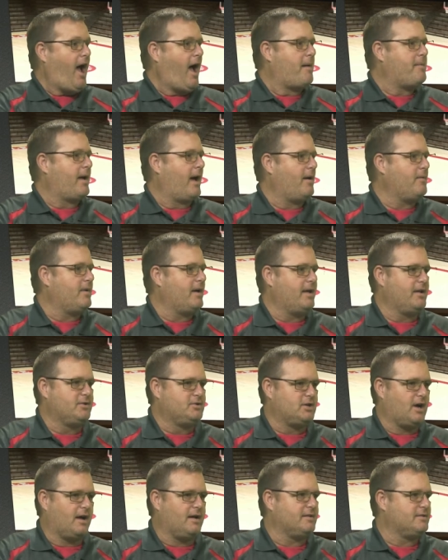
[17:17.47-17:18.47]
I mean, I went, and
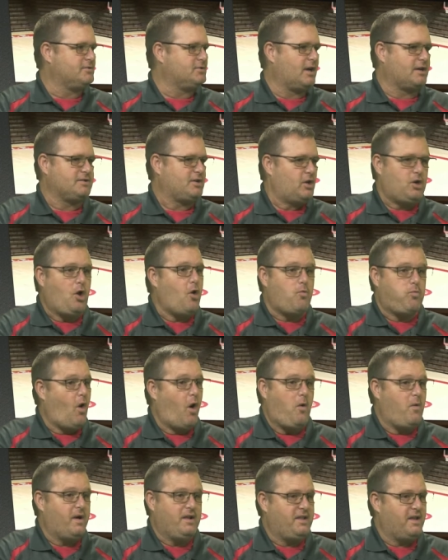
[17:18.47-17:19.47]
John said, you
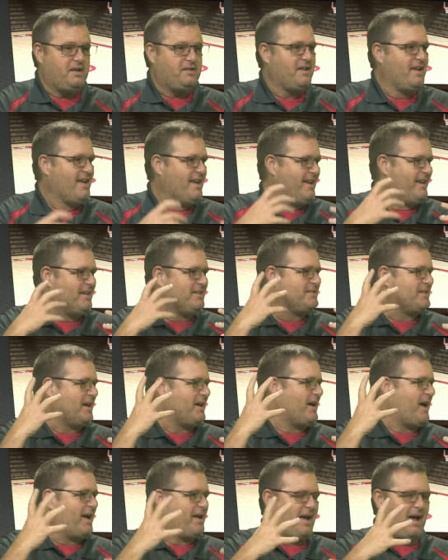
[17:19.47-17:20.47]
ruined it! Because I,
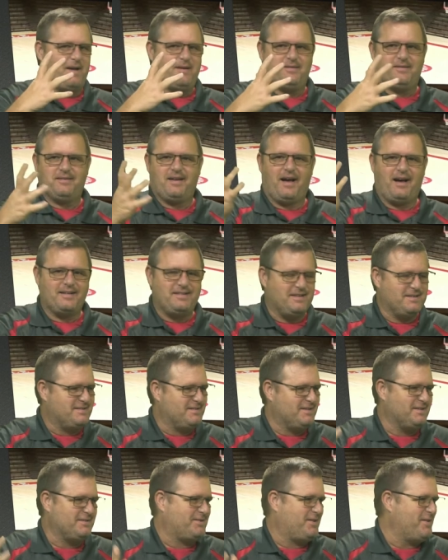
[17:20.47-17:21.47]
I, I, knocked the
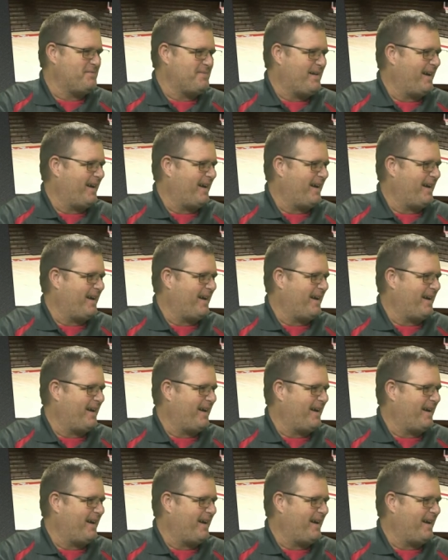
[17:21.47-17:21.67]
system